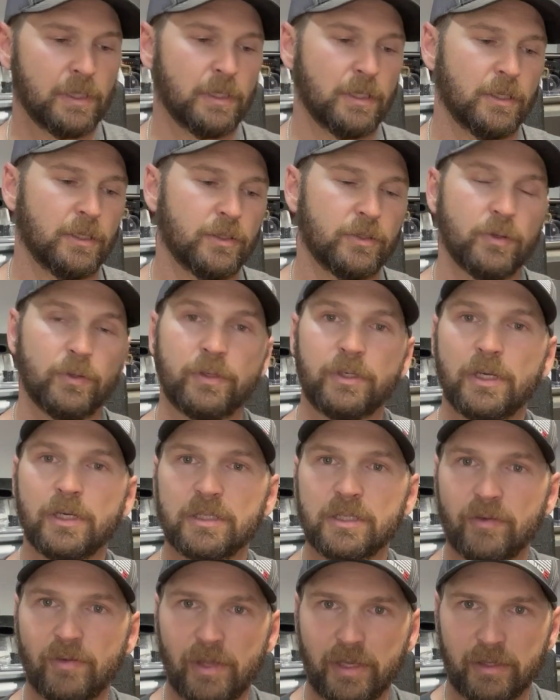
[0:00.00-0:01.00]
So it does
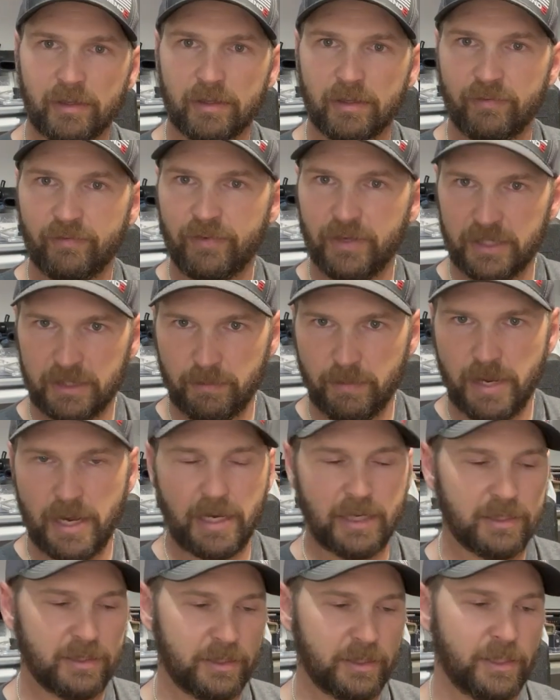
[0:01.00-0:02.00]
have like the fixed
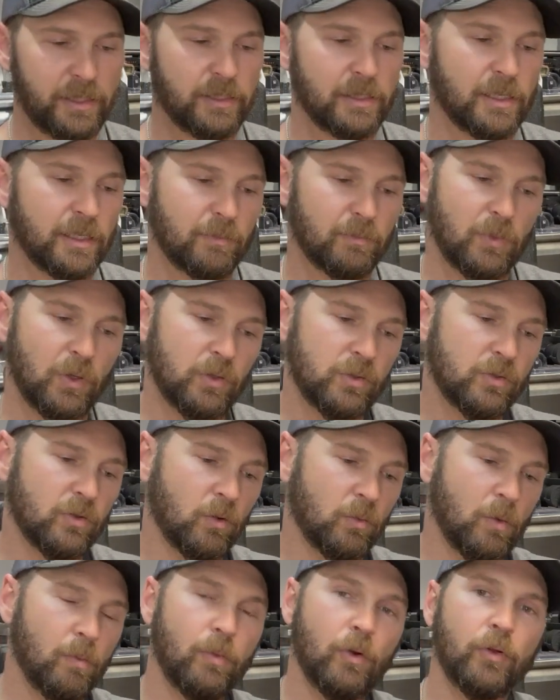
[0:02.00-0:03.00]
magazine like most
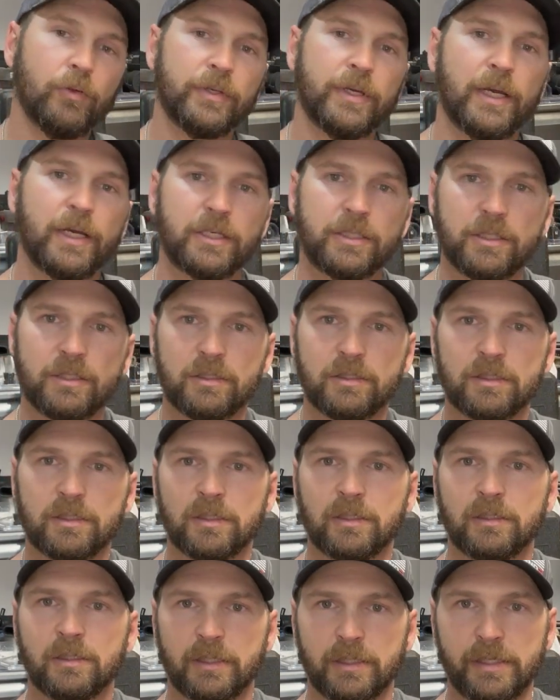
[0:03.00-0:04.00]
normal bolt actions.
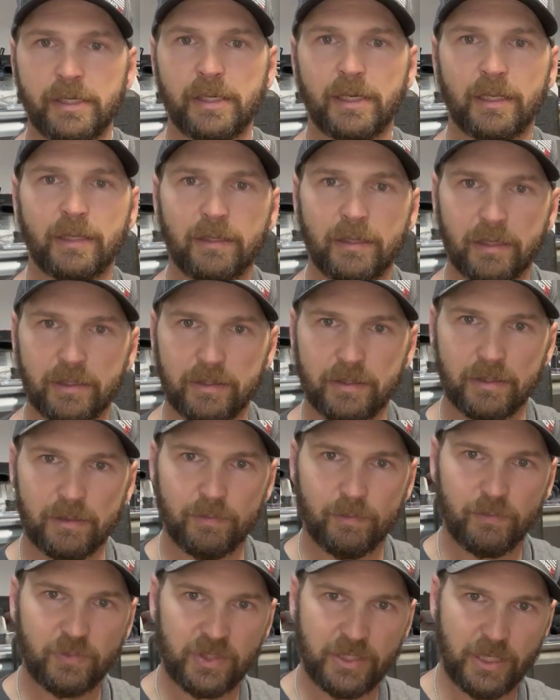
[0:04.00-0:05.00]
Again, the
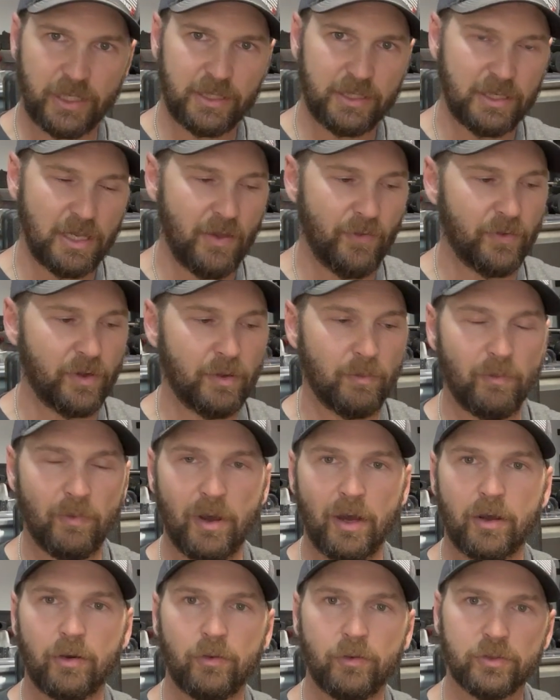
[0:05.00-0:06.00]
670
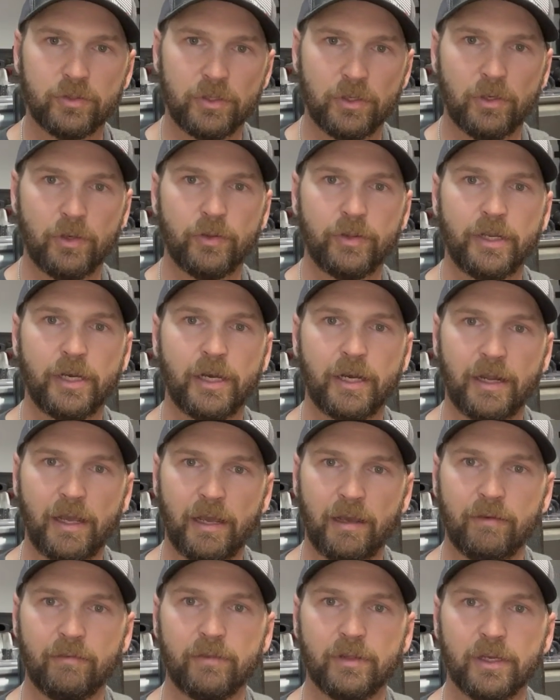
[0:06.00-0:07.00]
models though, they didn't
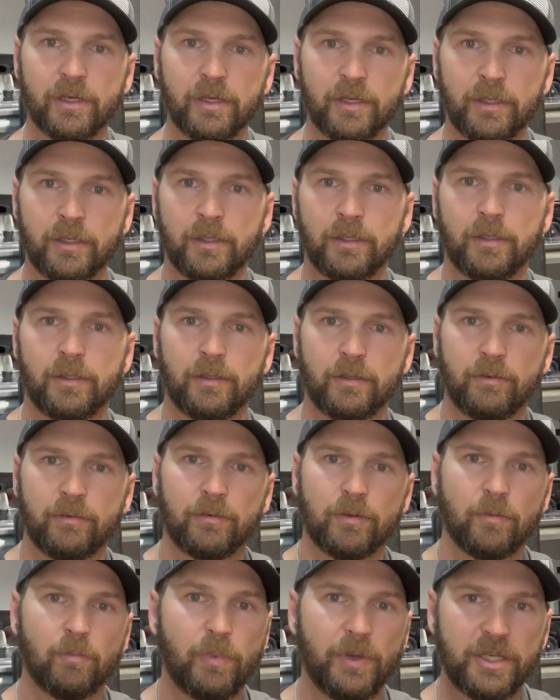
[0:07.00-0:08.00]
have the
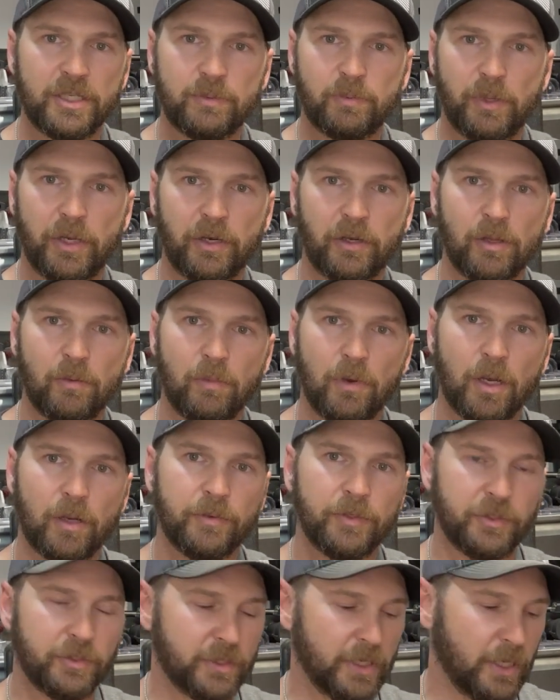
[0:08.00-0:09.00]
base plate on the bottom
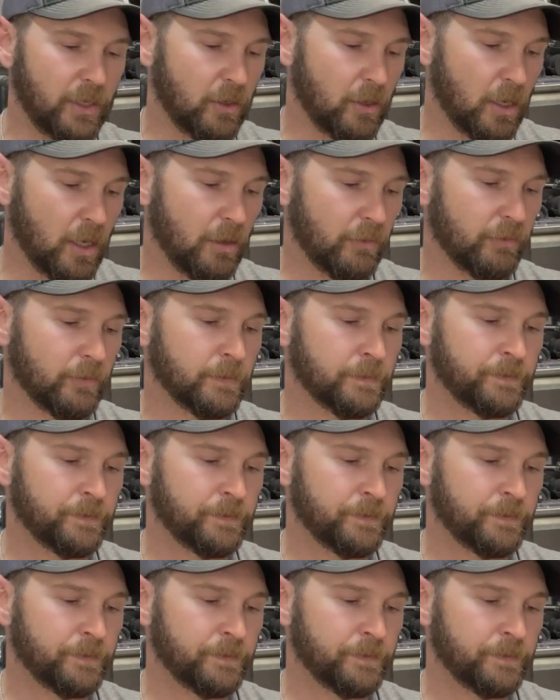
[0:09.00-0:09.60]
that you can take off.